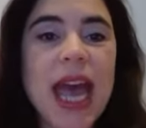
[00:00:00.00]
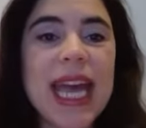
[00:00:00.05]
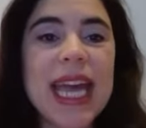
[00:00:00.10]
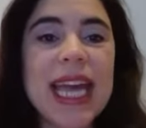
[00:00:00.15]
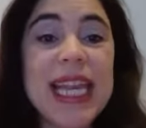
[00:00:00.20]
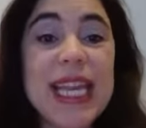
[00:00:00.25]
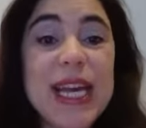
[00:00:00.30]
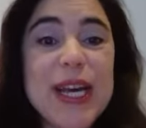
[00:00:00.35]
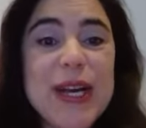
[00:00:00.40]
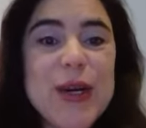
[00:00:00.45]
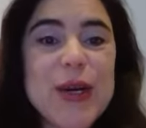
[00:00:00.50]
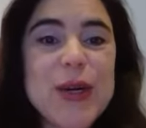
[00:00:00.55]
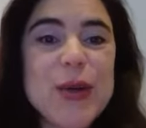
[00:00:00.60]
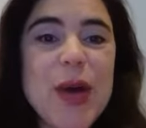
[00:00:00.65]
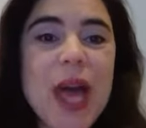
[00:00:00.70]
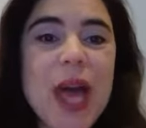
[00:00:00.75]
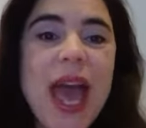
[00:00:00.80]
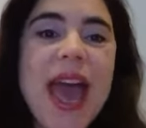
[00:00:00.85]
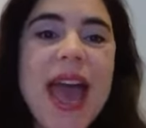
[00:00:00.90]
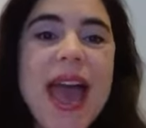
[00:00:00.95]

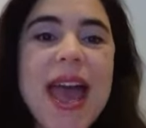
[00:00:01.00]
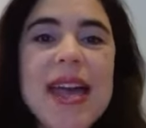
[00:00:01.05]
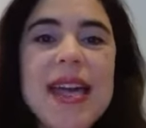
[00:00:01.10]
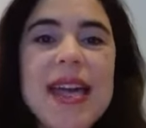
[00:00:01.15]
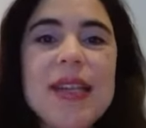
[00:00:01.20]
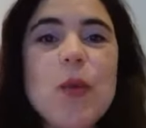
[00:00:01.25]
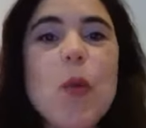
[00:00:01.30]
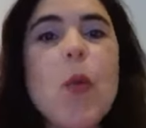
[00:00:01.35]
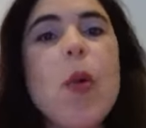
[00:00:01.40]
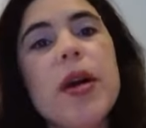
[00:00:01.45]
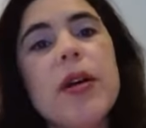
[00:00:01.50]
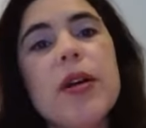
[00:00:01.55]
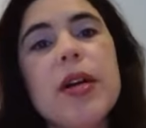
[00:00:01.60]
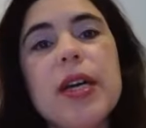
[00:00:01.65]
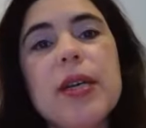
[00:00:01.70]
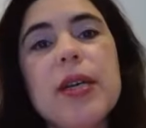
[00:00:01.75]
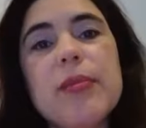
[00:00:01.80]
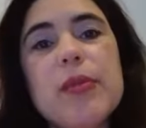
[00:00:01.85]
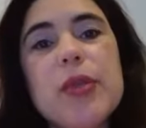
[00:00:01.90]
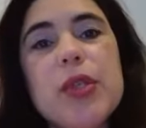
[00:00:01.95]
Hello and
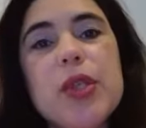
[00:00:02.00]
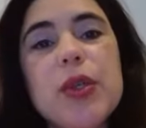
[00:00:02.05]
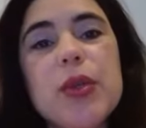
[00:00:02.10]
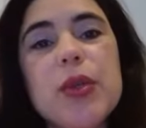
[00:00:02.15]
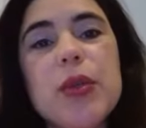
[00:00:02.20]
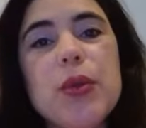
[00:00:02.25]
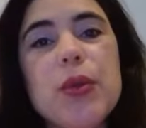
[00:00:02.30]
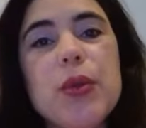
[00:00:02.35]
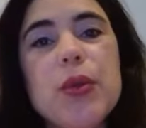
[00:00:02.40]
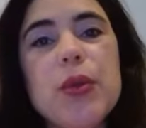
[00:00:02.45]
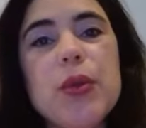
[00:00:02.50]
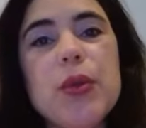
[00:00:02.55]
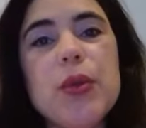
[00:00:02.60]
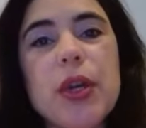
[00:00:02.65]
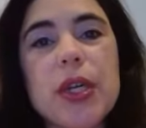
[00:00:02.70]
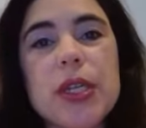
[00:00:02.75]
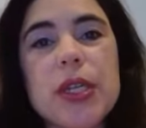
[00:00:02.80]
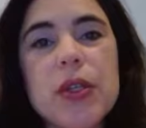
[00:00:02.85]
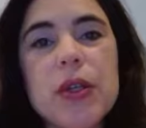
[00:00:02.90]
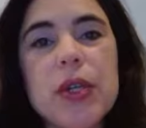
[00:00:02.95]
welcome to
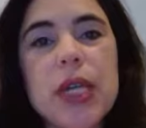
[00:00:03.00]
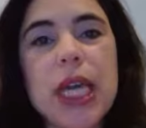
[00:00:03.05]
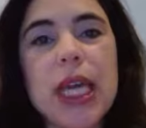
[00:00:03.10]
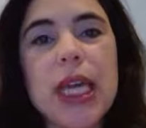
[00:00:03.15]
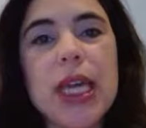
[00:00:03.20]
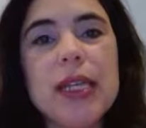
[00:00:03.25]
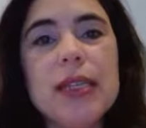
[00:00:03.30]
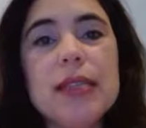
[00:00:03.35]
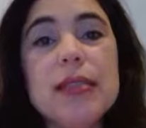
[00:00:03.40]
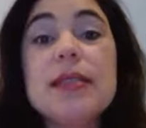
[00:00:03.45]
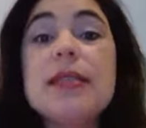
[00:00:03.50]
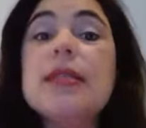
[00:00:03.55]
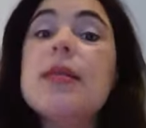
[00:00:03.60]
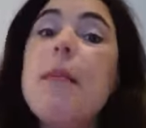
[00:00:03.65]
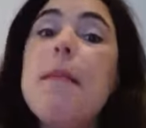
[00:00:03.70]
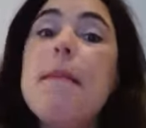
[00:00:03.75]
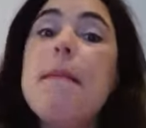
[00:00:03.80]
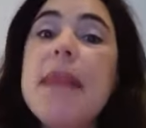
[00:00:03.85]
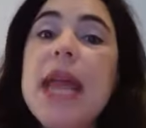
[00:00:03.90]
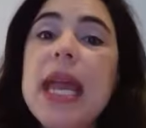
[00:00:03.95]
Crystal King's
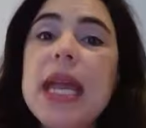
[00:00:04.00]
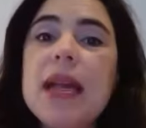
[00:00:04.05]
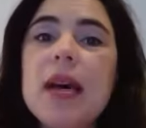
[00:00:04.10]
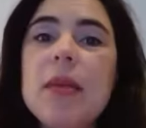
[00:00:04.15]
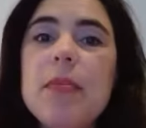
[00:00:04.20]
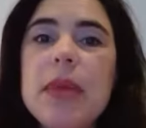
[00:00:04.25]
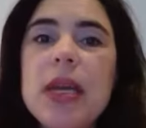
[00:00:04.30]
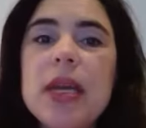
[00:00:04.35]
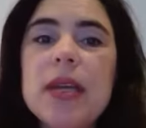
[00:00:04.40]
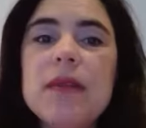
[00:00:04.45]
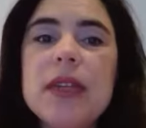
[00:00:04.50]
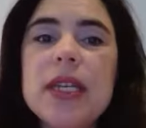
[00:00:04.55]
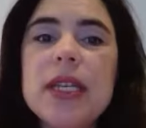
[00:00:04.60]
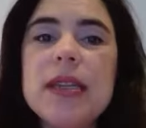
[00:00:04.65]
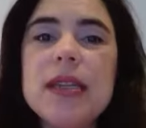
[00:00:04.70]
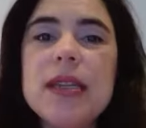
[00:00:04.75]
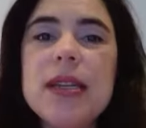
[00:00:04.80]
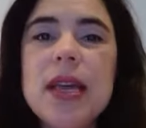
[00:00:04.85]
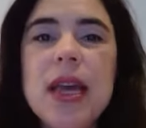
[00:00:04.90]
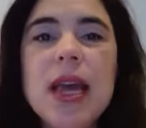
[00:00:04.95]
Makeup
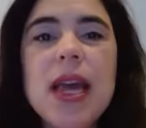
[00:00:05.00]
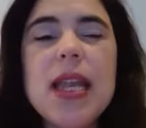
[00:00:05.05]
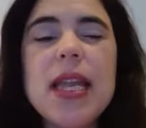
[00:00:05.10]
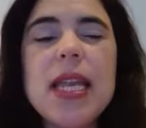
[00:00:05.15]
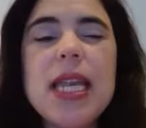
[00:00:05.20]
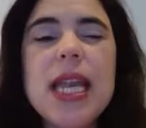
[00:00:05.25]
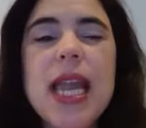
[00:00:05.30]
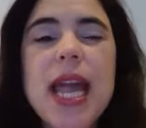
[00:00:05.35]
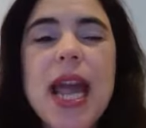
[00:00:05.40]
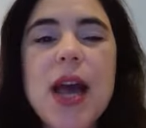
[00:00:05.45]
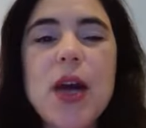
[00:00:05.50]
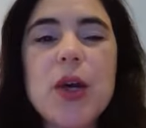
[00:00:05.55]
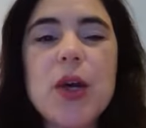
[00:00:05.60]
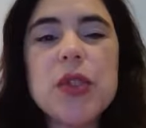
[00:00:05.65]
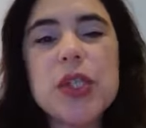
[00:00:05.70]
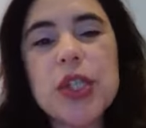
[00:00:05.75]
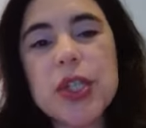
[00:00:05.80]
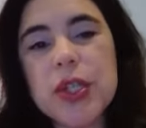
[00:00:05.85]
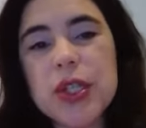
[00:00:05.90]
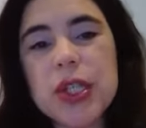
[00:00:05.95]
Maven,
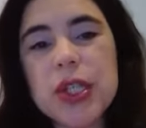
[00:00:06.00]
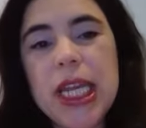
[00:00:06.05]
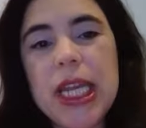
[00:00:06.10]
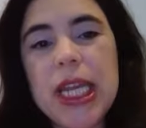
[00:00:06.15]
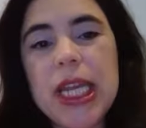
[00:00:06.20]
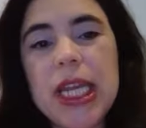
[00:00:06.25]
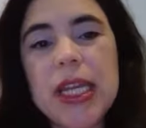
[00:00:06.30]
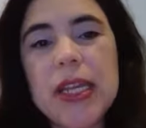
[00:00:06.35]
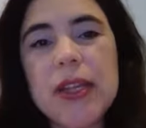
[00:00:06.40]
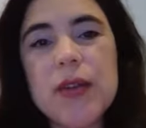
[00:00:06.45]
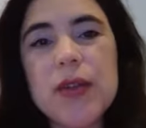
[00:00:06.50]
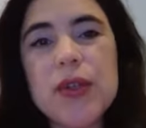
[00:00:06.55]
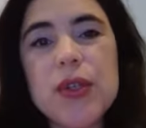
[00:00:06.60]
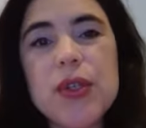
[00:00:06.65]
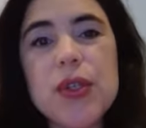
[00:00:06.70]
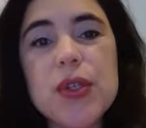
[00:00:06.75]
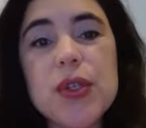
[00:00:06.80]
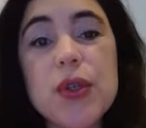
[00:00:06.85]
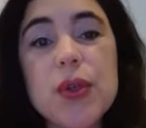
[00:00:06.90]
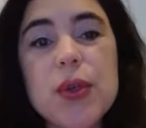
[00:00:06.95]
now turning
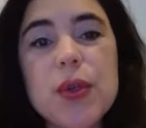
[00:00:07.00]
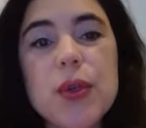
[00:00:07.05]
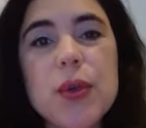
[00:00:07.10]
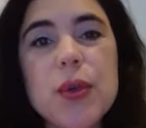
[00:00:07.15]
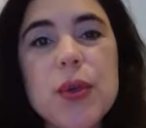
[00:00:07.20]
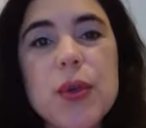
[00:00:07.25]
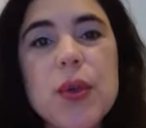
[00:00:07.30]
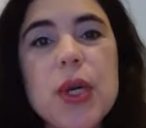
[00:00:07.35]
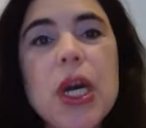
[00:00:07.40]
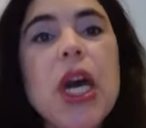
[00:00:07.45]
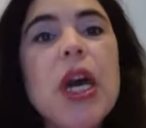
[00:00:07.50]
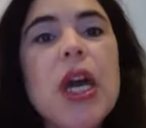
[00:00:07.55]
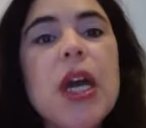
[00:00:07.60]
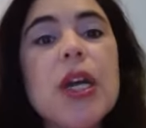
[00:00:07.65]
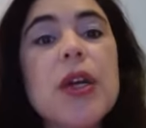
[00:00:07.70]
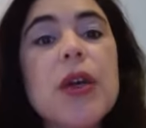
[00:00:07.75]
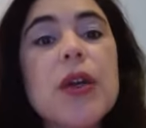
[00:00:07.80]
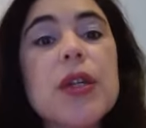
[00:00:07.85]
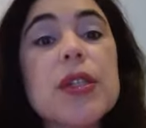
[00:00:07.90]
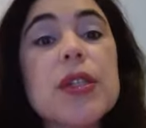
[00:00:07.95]
into
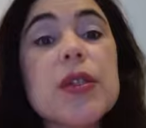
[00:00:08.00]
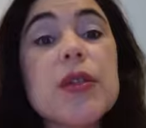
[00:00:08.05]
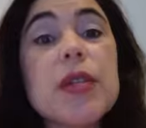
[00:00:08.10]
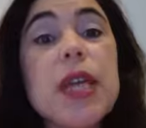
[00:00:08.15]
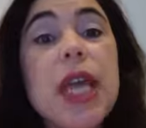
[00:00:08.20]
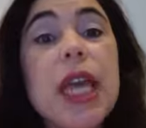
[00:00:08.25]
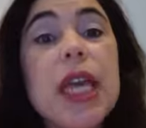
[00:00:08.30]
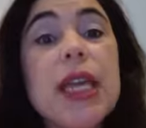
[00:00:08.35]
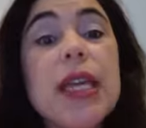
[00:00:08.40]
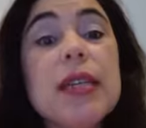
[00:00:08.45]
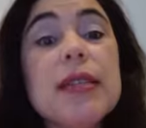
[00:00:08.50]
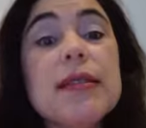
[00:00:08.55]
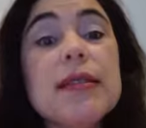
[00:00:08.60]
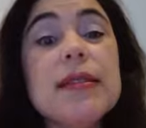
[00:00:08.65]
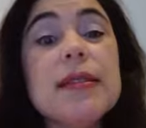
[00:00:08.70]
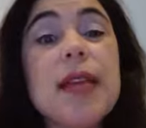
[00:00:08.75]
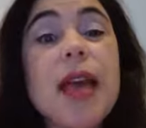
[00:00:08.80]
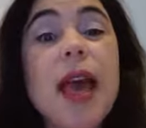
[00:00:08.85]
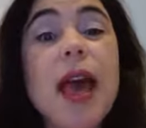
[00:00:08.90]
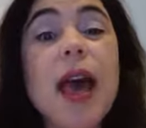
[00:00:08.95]
Crystal
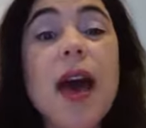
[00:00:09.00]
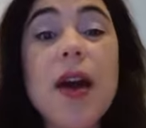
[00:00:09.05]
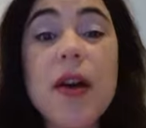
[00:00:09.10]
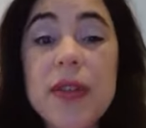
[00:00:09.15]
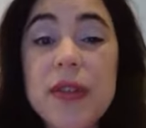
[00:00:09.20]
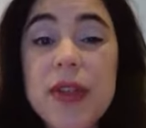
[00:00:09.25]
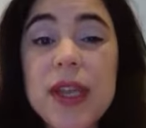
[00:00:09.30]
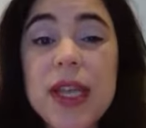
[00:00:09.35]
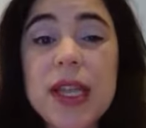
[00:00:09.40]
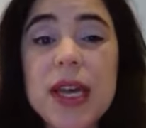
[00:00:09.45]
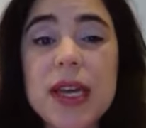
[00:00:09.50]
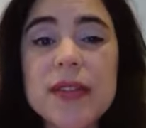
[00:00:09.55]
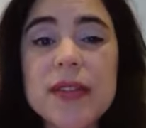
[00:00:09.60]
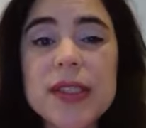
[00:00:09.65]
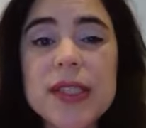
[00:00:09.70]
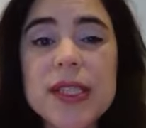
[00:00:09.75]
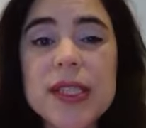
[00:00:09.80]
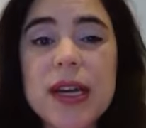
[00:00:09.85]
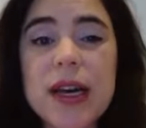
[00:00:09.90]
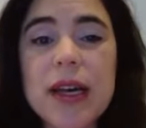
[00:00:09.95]
King's Healthy
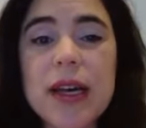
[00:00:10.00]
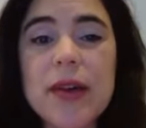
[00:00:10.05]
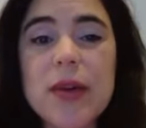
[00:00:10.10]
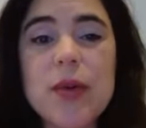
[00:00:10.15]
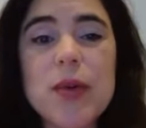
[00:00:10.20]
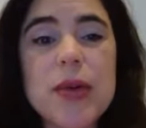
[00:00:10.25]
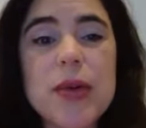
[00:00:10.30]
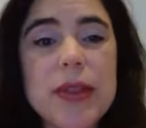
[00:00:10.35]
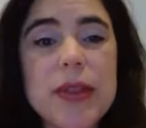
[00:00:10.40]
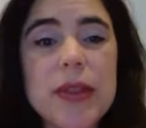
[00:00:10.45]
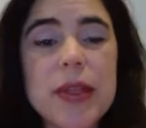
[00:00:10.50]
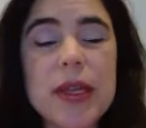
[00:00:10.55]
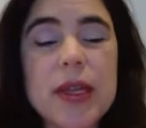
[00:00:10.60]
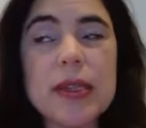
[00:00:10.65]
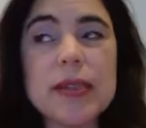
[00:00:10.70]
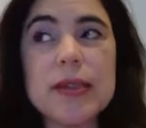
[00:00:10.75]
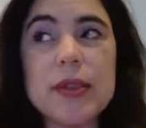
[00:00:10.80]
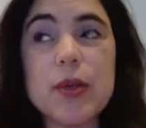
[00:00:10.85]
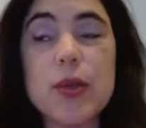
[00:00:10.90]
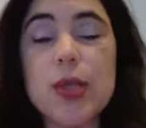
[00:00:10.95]
Lifestyle with
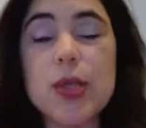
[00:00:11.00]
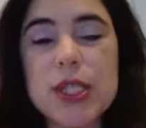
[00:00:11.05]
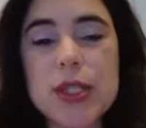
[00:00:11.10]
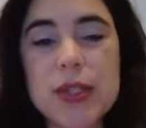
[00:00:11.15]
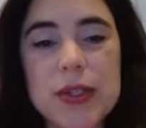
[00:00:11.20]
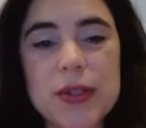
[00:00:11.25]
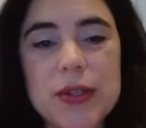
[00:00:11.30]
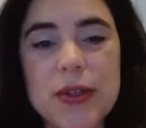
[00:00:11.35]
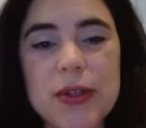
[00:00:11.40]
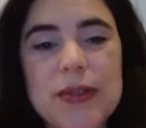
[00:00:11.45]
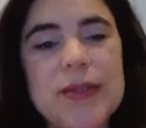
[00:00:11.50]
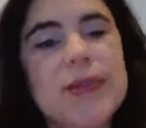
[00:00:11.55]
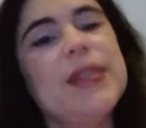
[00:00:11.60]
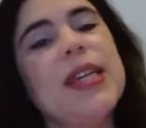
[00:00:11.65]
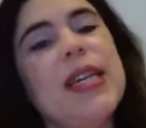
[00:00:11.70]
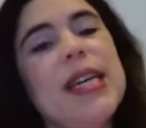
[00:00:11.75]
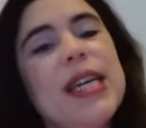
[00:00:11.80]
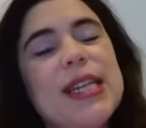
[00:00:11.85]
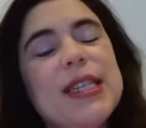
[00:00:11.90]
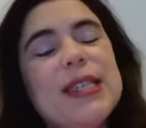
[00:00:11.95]
Crystal.
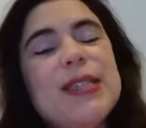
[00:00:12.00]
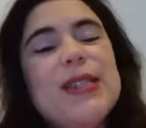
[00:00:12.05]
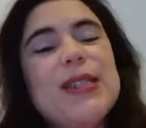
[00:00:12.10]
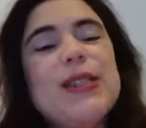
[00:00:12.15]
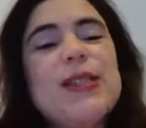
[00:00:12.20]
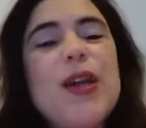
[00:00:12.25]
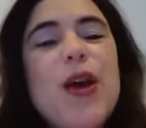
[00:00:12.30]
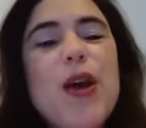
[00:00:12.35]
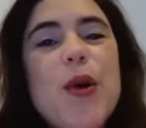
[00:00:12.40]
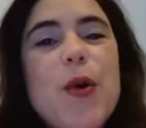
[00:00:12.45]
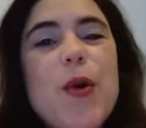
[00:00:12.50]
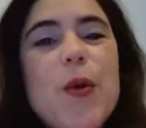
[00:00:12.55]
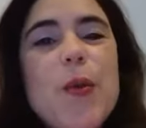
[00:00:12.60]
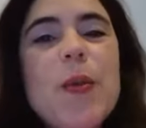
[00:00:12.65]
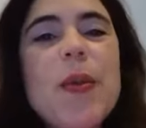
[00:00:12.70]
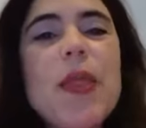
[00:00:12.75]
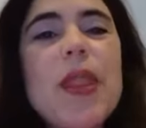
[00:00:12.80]
So